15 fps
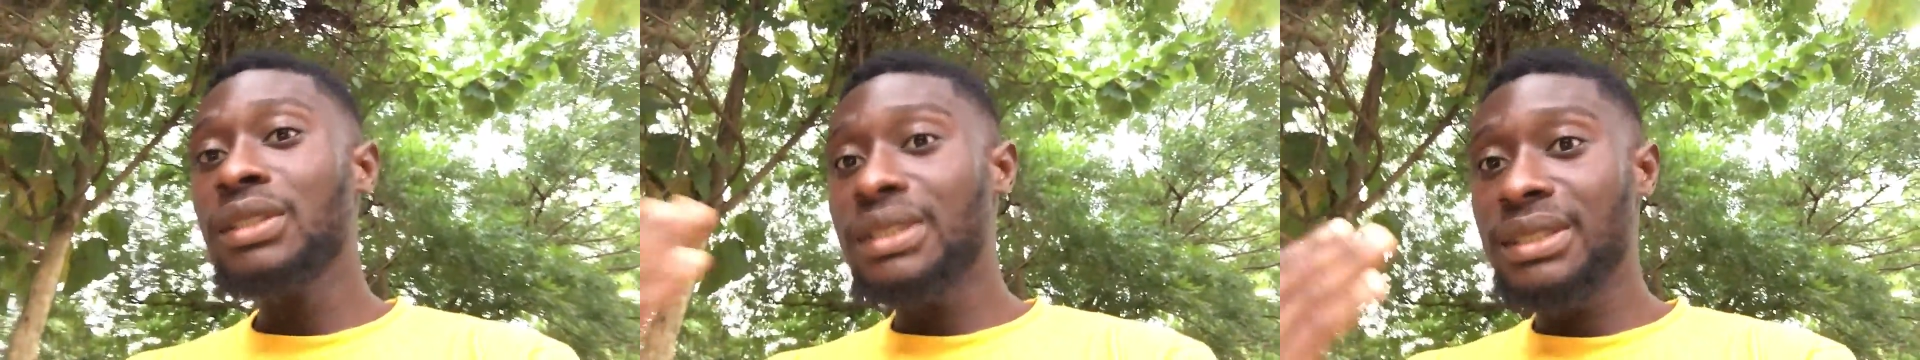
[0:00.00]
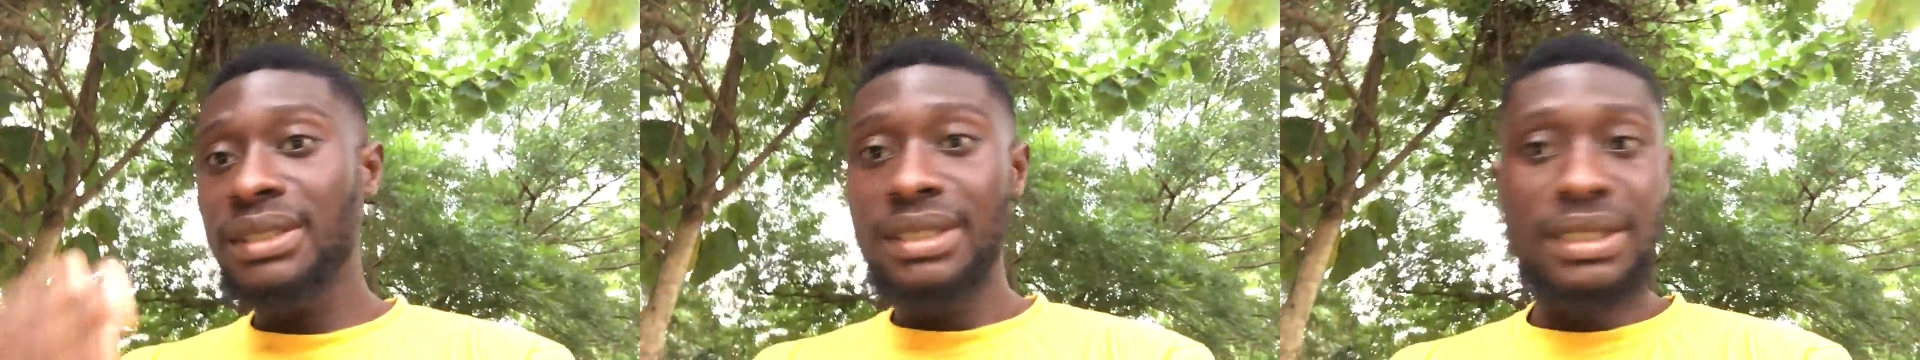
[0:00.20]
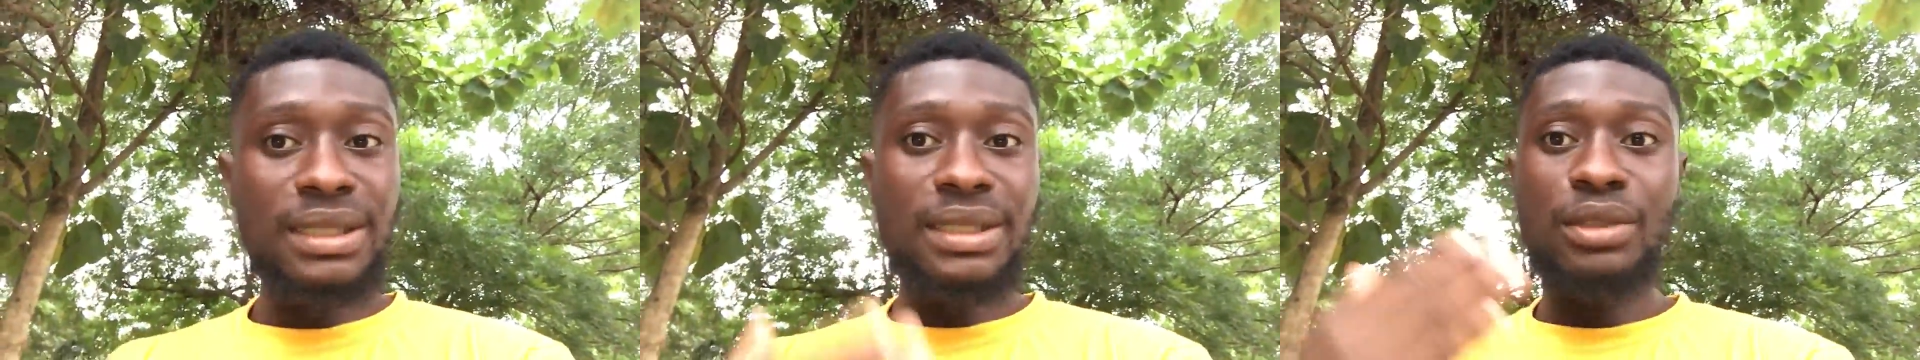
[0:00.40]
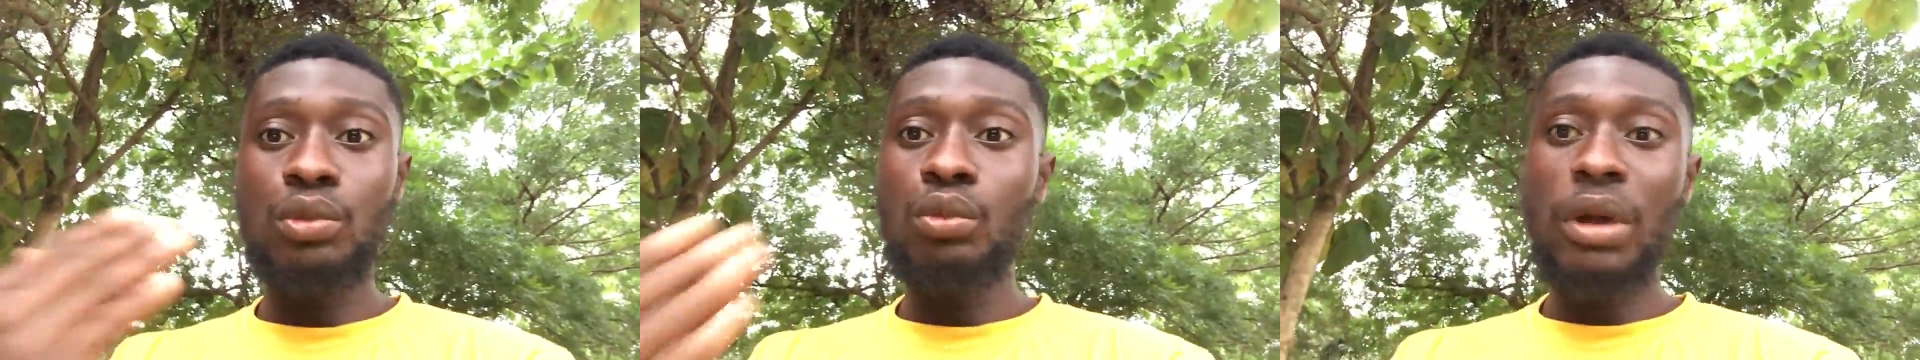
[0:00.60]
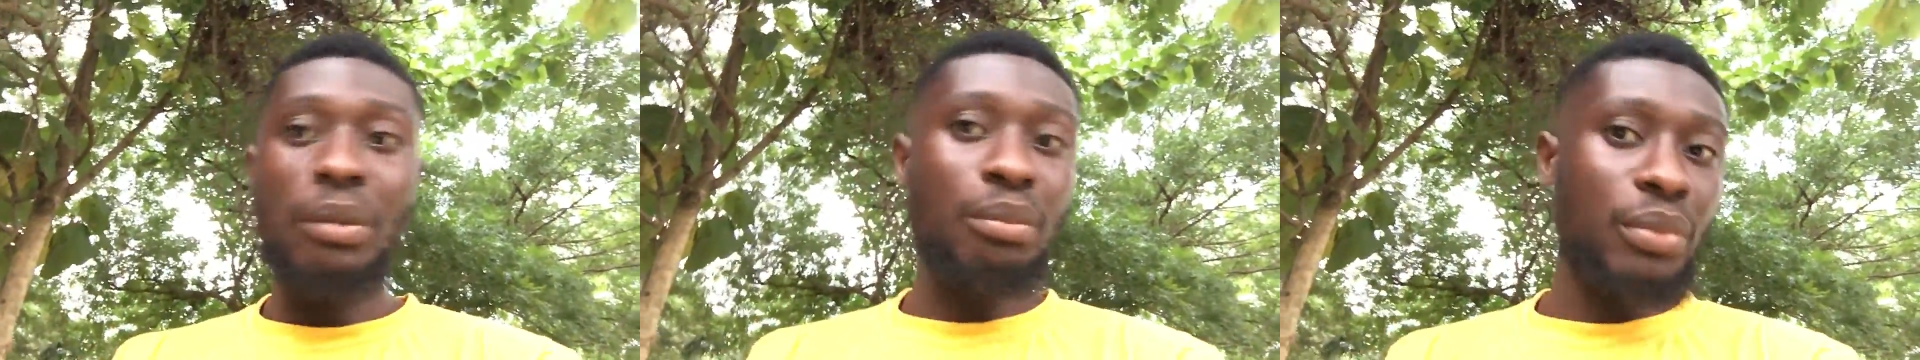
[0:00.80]
sit in
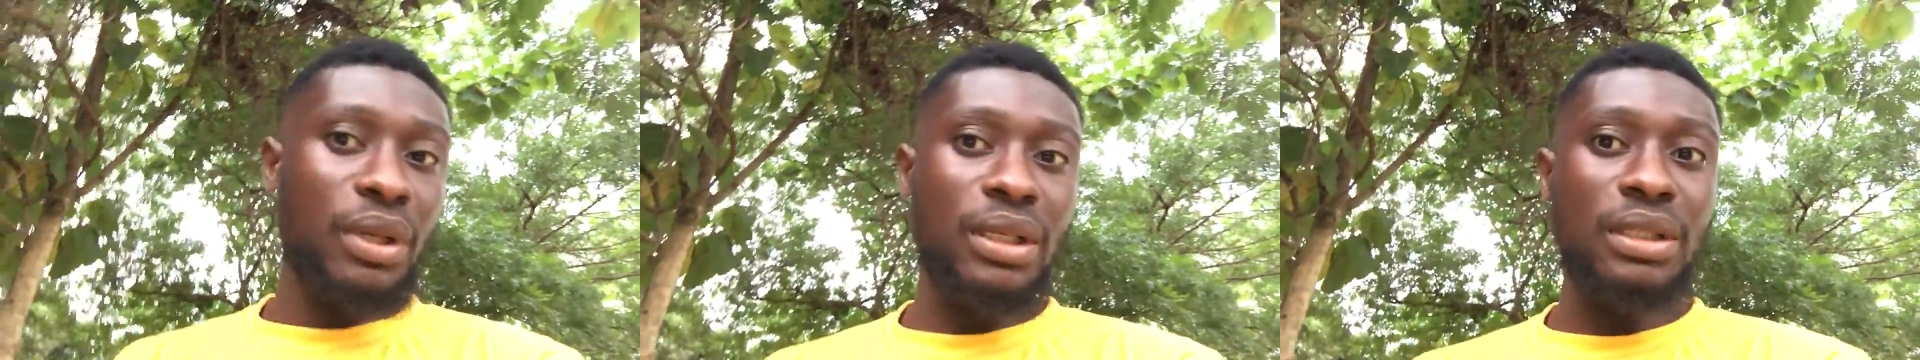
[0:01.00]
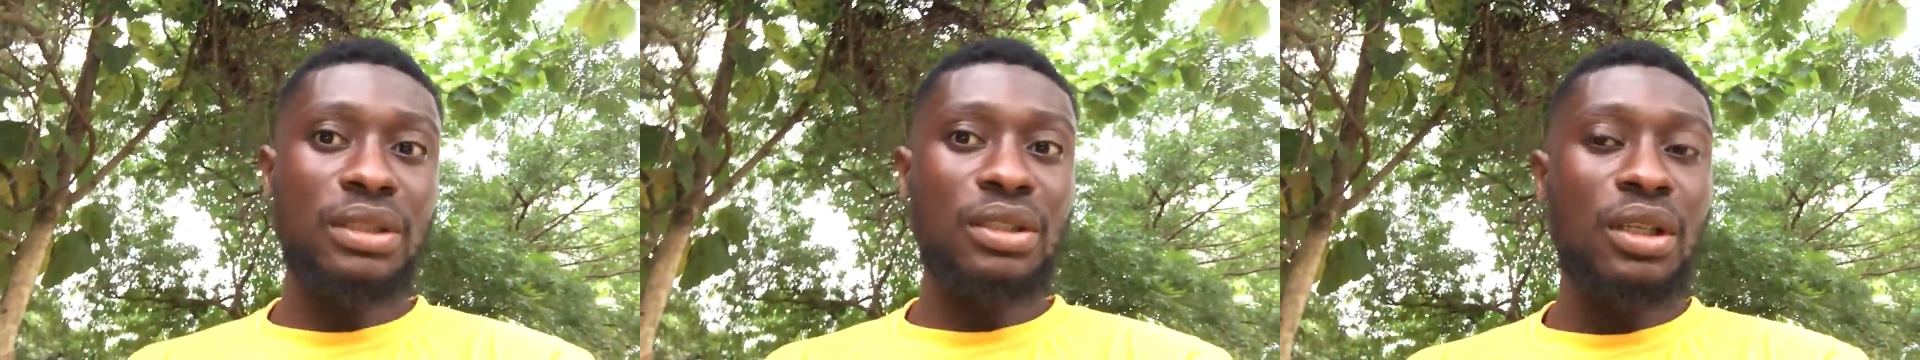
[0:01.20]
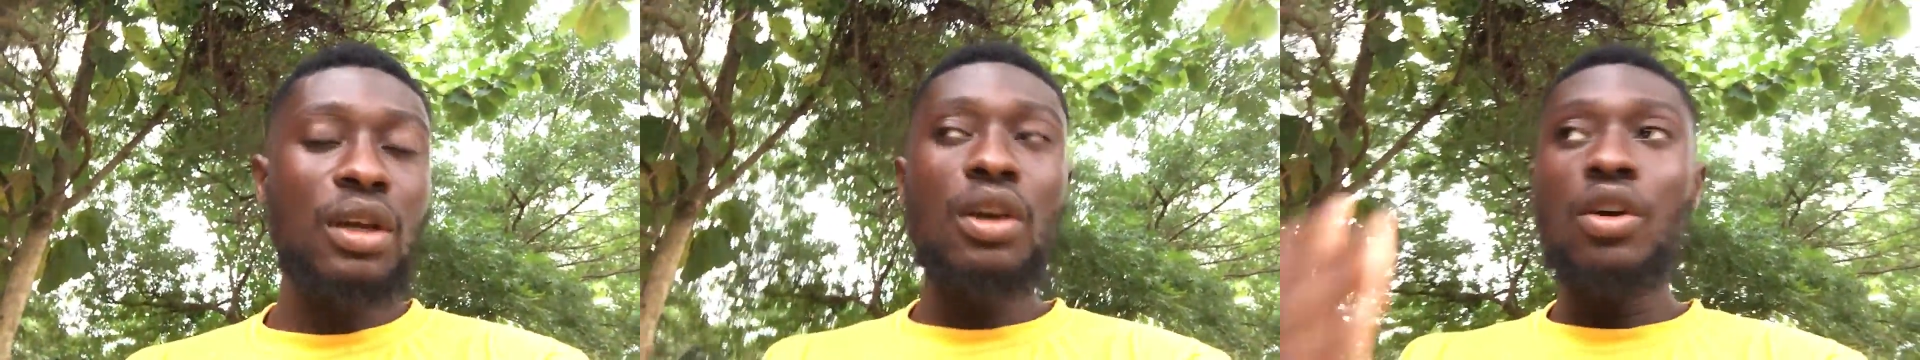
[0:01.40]
one place